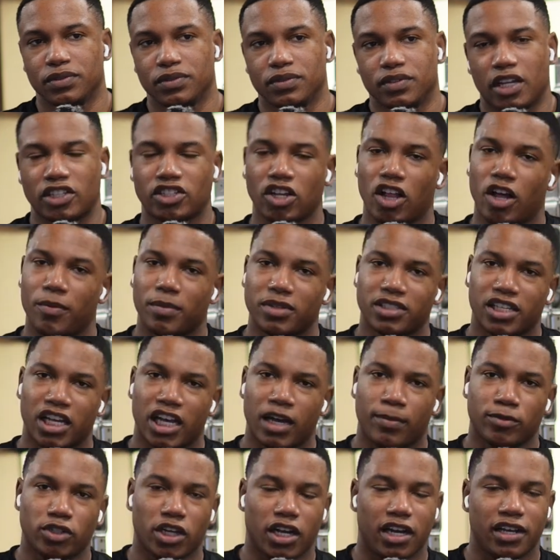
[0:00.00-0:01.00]
that's all I'm gonna say.
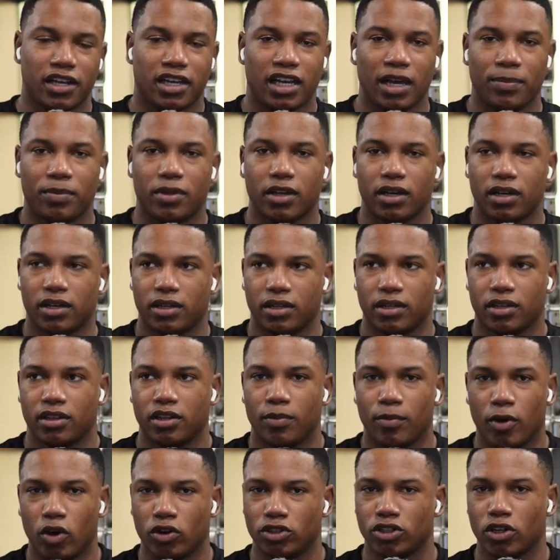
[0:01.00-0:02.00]
I'm trying to keep the
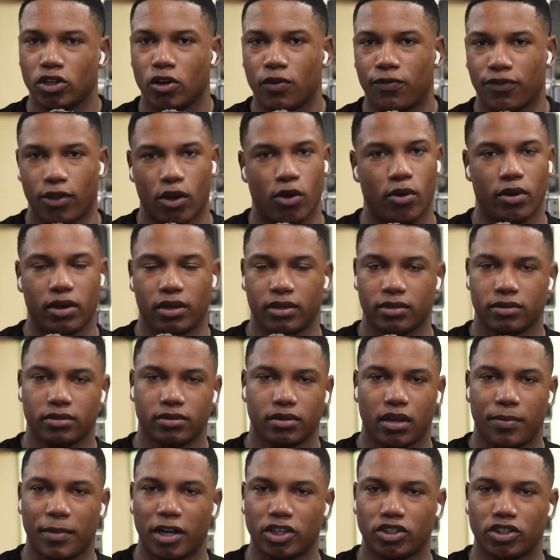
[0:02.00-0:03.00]
mojo flowing.
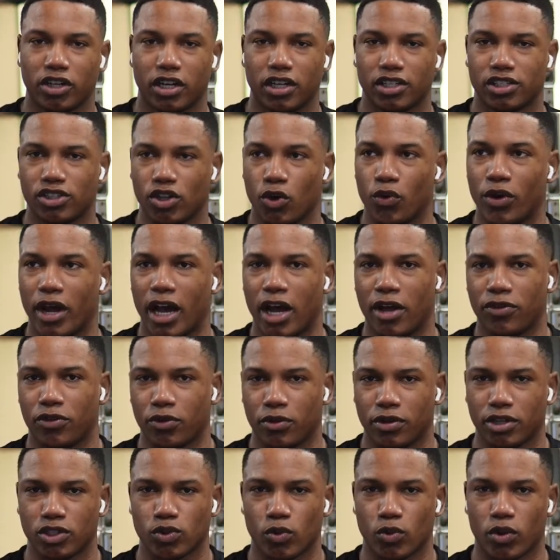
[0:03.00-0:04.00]
I'm not trying to slow down
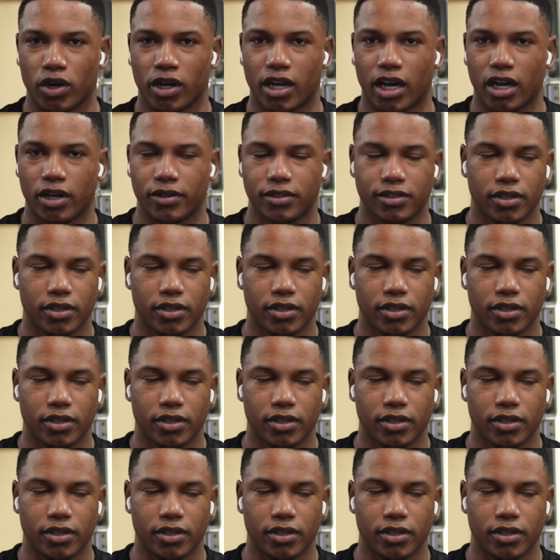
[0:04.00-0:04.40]
through this workout.